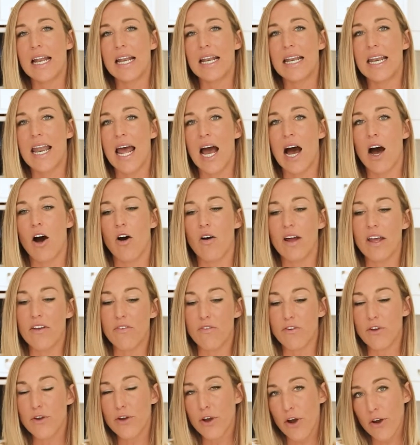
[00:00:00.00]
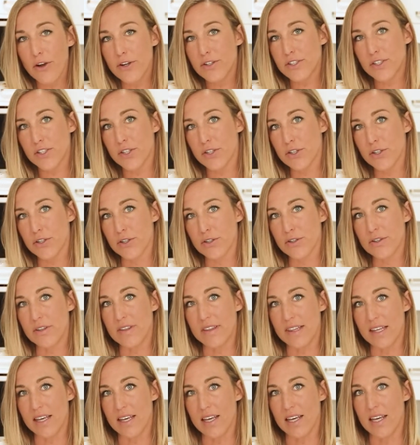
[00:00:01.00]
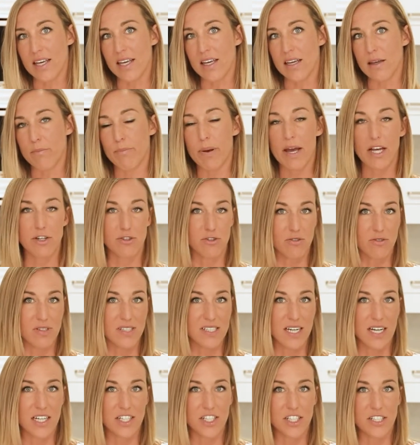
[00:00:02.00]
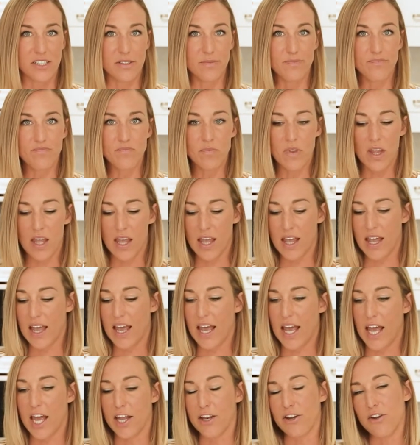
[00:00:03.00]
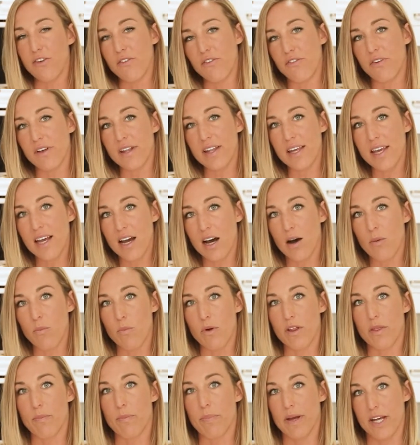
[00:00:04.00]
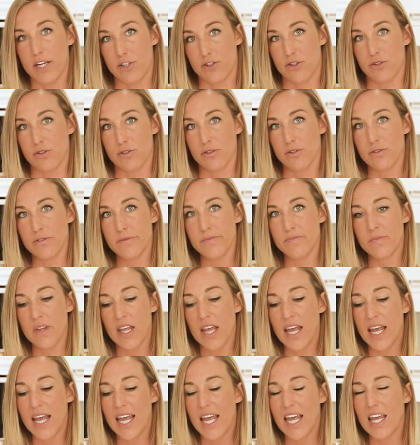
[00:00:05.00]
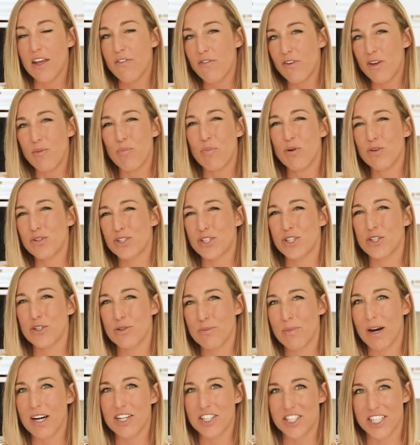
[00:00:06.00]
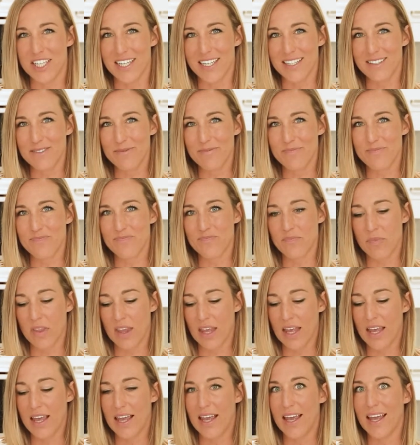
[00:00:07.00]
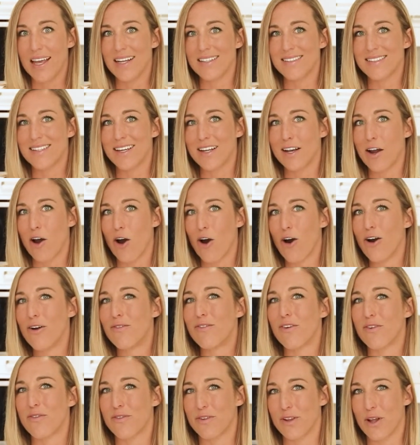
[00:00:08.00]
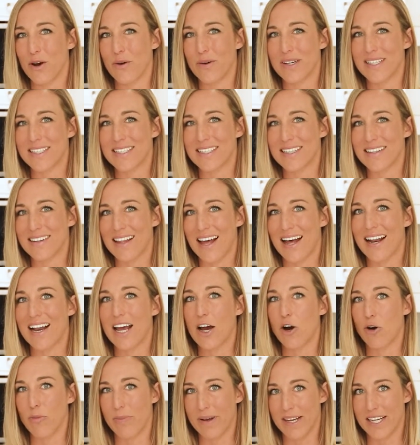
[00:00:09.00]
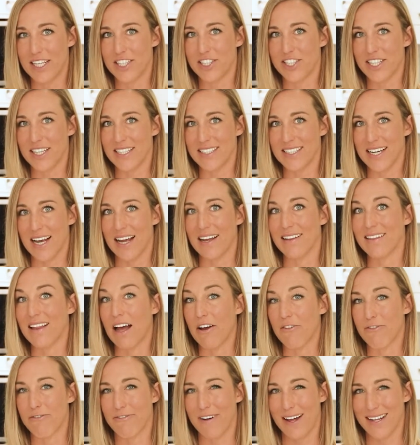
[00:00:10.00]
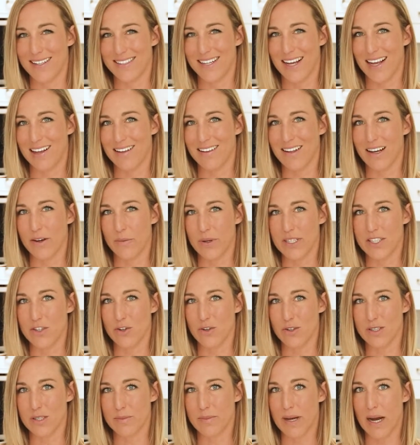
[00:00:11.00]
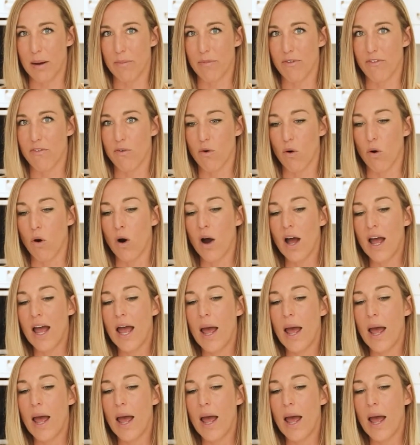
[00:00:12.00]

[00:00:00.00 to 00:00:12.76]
Now, if you go to the petrol station and you're filling up with petrol, if you put too much in, it's going to overflow into that LPG tank, that fat tank like we talked about before.